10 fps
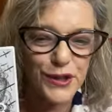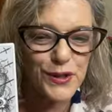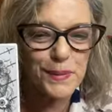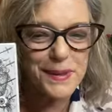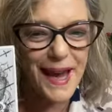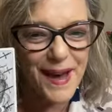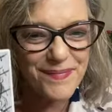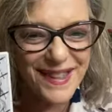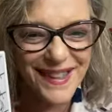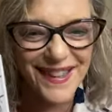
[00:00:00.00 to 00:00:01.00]
Do some
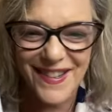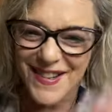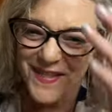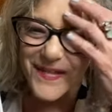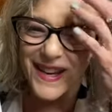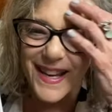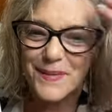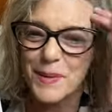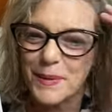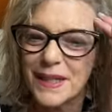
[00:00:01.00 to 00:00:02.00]
tapping. You know me,
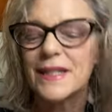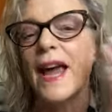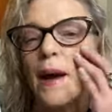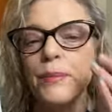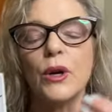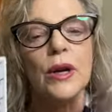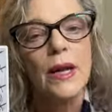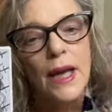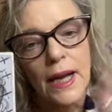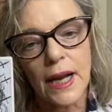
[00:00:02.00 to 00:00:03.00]
I'm a big tapper.
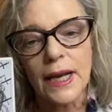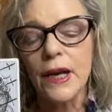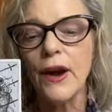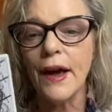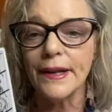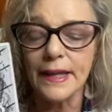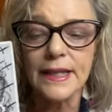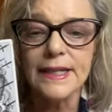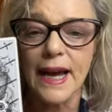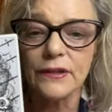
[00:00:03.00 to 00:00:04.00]
Clear out
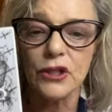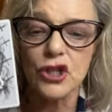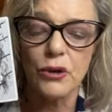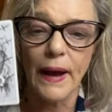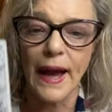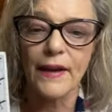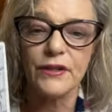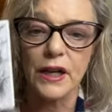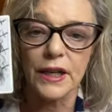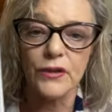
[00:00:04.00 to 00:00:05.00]
any doubt that you have.
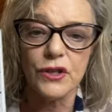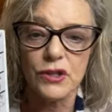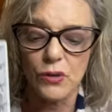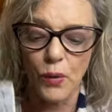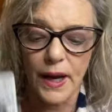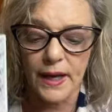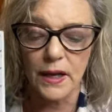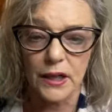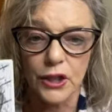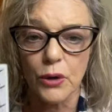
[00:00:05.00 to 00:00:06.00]
Clear this away.
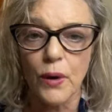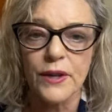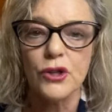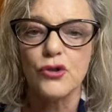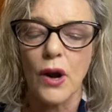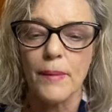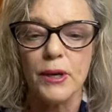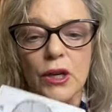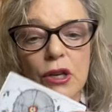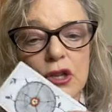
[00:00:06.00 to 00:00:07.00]
Clear away the
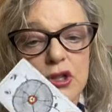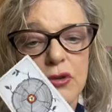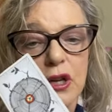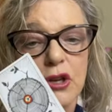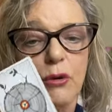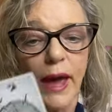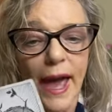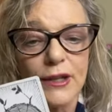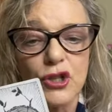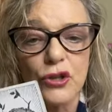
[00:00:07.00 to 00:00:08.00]
drama so that you
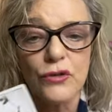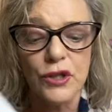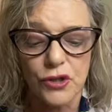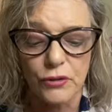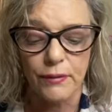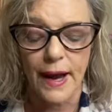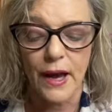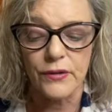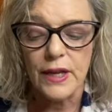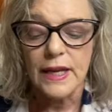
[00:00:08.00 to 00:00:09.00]
can turn this
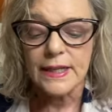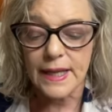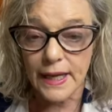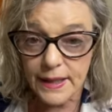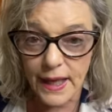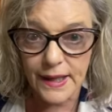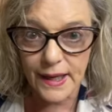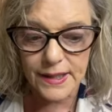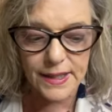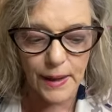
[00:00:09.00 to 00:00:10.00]
around. Take that
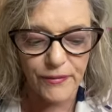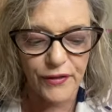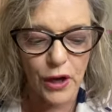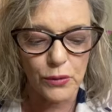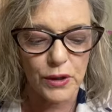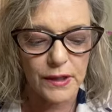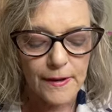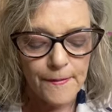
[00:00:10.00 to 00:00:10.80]
next step forward.